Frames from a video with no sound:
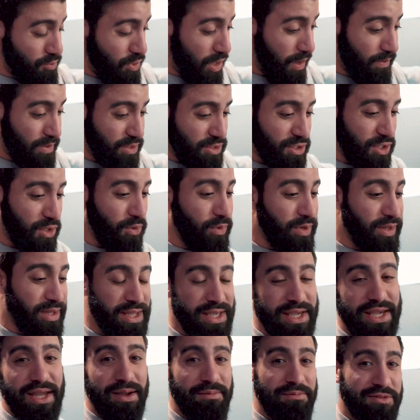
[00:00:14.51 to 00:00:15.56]
probably show when
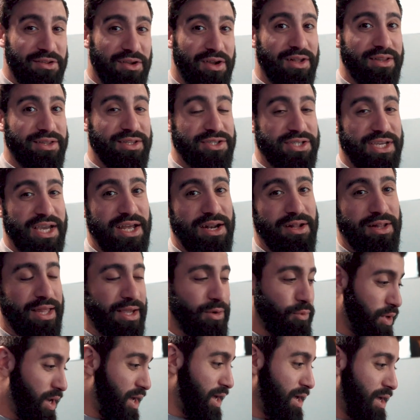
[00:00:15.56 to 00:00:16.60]
it comes on the channel,
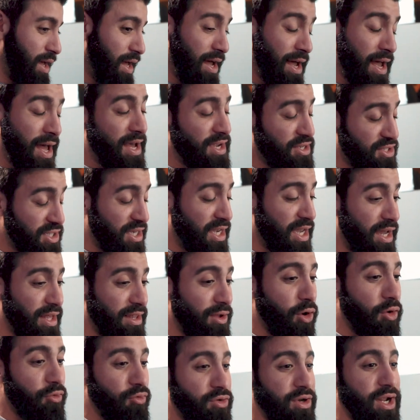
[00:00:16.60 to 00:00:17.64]
like when I, I actually got
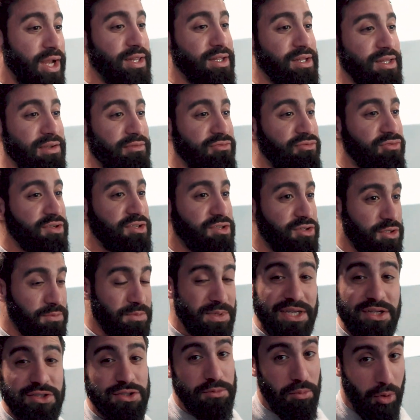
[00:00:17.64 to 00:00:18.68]
overnight delivery, so it'll
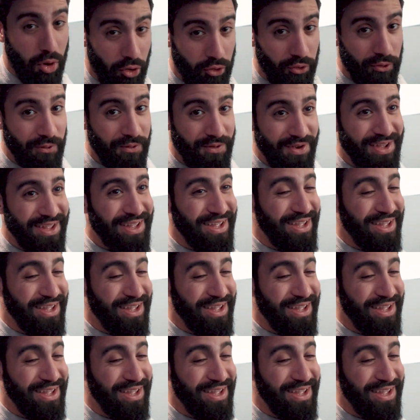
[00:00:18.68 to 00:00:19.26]
be here tomorrow.